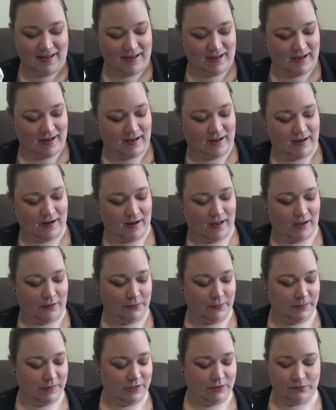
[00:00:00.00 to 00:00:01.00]
And I
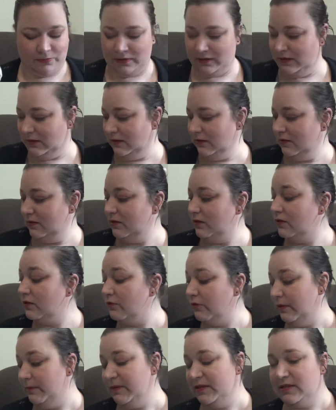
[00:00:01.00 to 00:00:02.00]
will be doing the
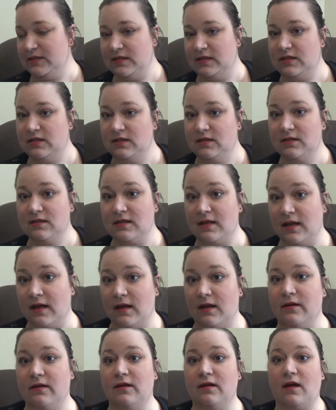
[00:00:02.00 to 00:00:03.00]
Creepy Stitchies
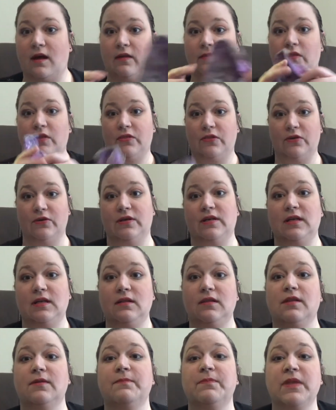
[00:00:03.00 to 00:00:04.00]
again on the
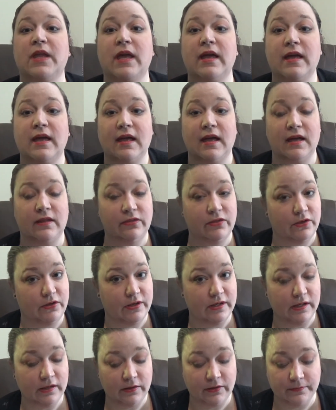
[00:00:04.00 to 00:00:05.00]
13th and
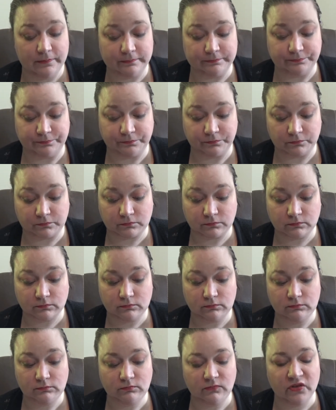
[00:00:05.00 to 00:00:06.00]

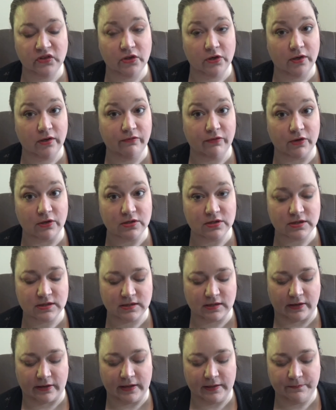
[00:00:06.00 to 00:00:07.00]
31st,
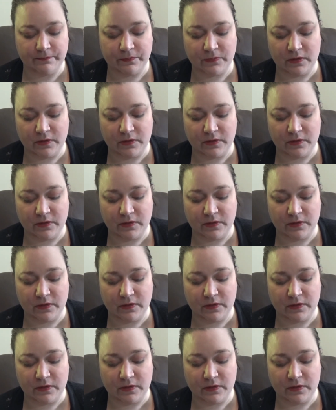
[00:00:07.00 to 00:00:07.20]
sorry.